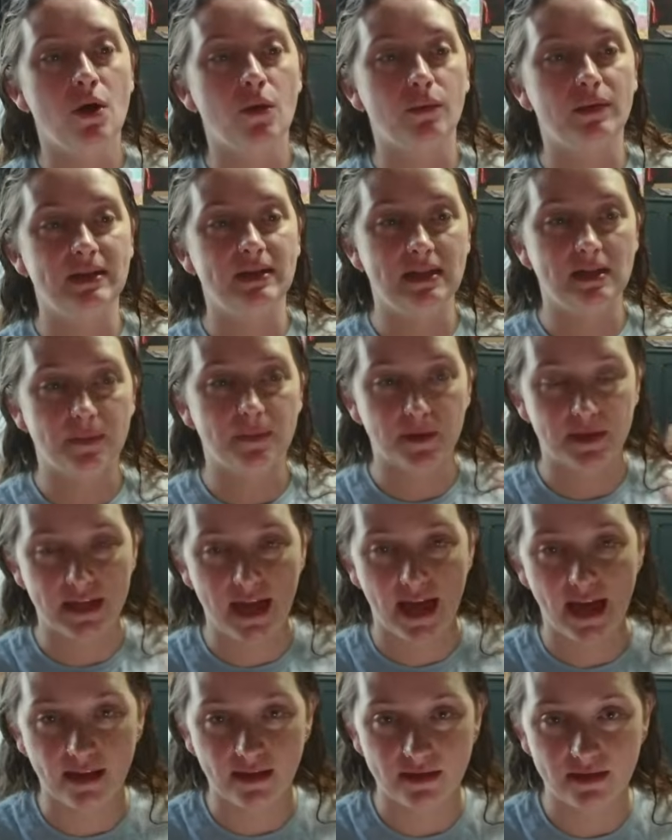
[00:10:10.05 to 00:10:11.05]
We need to
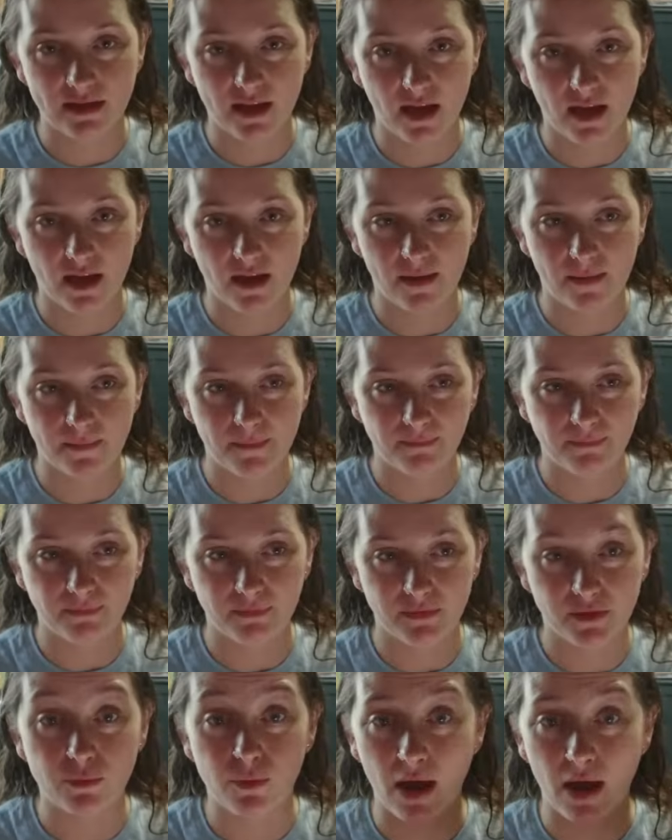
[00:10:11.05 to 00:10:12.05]
protect
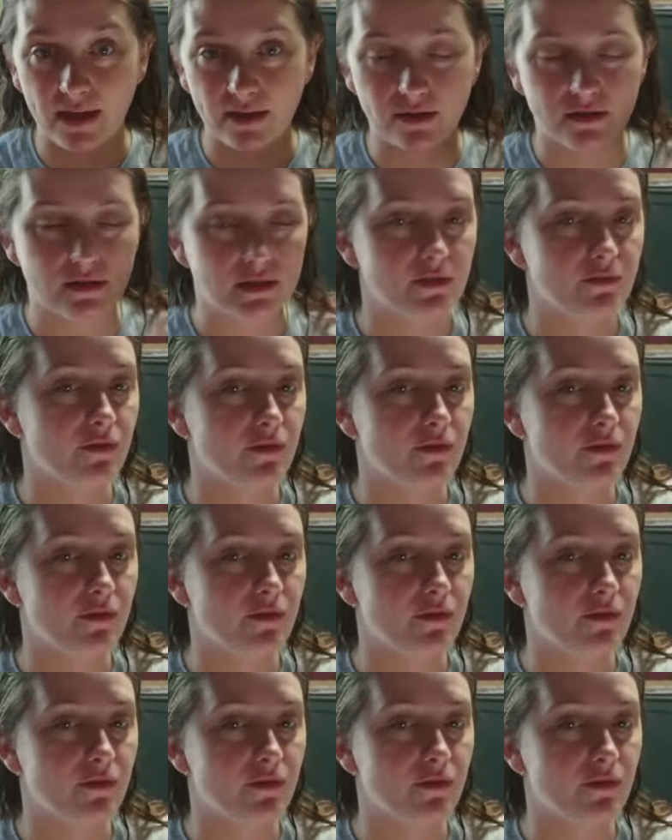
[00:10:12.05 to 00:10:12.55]
the riders